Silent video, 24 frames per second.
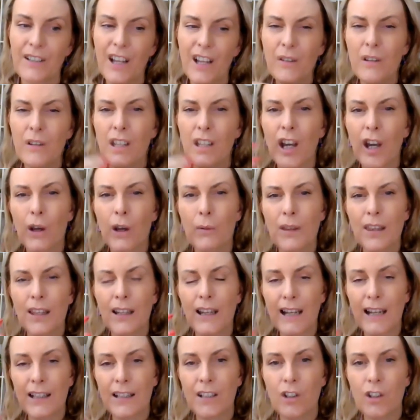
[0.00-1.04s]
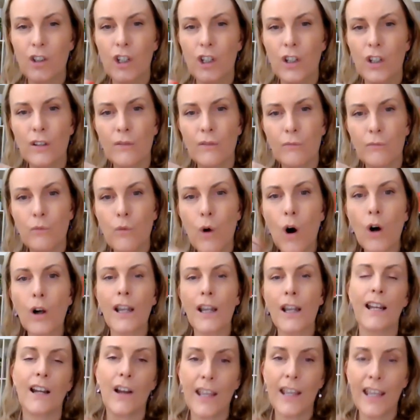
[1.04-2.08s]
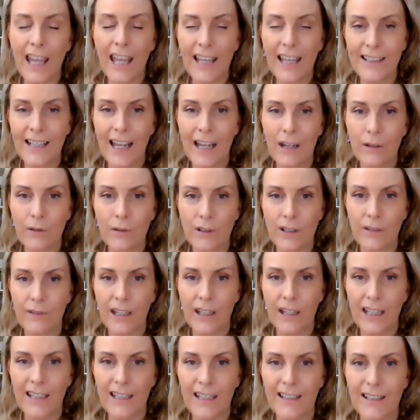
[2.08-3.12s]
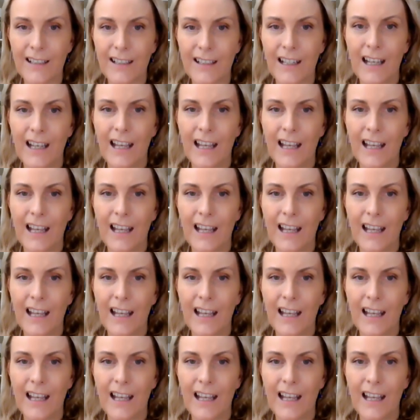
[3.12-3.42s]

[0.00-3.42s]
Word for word: don't go with an attitude of what can I get out of it.